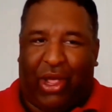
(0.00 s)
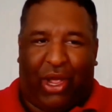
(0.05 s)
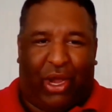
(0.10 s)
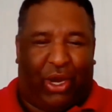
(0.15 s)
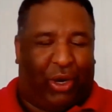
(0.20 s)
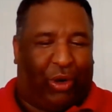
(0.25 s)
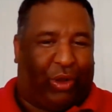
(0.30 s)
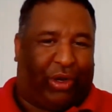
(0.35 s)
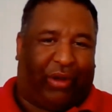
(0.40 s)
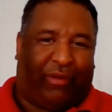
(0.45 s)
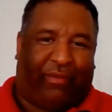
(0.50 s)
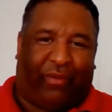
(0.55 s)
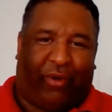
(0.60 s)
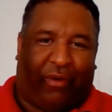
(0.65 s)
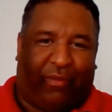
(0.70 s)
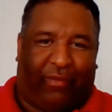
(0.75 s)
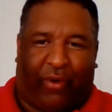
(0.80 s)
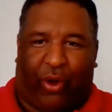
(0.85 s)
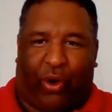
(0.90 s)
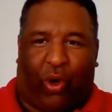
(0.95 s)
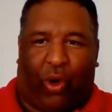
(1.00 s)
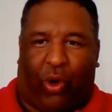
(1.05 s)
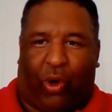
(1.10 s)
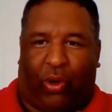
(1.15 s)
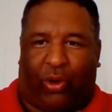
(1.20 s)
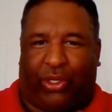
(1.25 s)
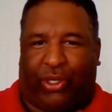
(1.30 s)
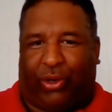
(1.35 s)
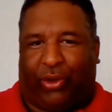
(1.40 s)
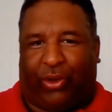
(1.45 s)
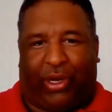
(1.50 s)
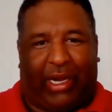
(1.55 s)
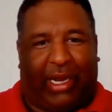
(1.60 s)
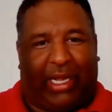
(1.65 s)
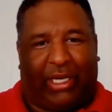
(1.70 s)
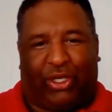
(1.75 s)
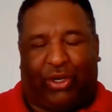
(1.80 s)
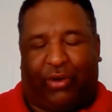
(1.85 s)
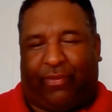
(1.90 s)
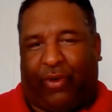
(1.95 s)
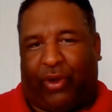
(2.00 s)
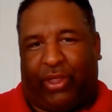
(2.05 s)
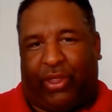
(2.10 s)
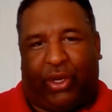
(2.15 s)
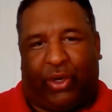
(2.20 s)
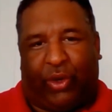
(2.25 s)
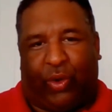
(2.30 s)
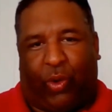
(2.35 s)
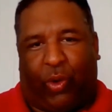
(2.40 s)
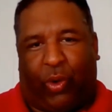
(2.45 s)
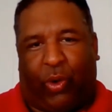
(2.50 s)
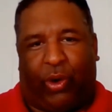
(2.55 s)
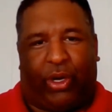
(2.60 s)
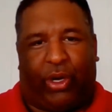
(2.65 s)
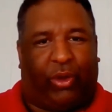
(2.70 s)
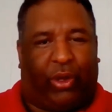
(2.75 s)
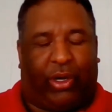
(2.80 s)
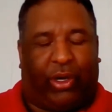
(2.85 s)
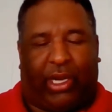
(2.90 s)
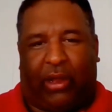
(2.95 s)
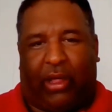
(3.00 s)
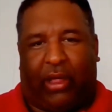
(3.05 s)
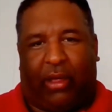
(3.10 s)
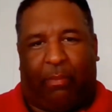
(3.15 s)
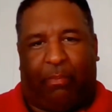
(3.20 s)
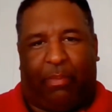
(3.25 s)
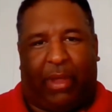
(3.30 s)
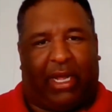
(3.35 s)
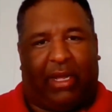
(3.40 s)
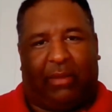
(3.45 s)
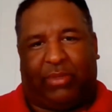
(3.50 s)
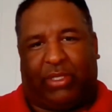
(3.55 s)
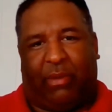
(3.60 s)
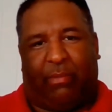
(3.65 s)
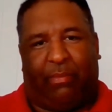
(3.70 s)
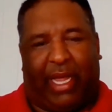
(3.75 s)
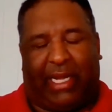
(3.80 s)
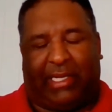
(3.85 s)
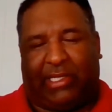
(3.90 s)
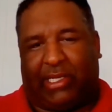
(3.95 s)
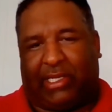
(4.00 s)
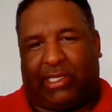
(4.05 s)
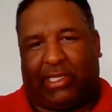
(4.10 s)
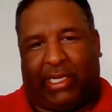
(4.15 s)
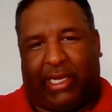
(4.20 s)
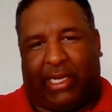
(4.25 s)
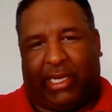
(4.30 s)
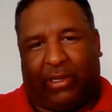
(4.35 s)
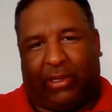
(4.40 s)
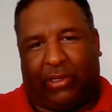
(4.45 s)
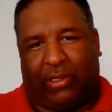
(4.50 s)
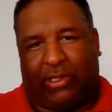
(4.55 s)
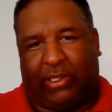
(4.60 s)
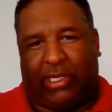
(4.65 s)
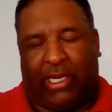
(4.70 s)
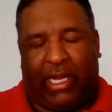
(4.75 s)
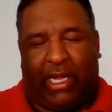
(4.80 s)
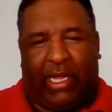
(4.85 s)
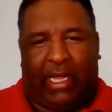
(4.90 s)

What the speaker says: You're looking for a foothold. You're looking to get your foot in the door. You're looking to pick up some basic skills.